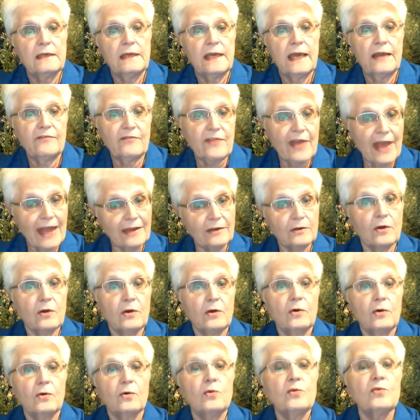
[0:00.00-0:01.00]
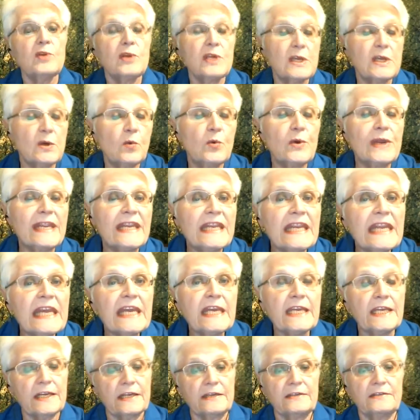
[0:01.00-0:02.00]
and that we
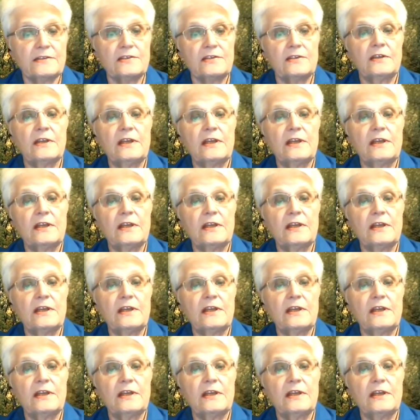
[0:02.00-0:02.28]
need it,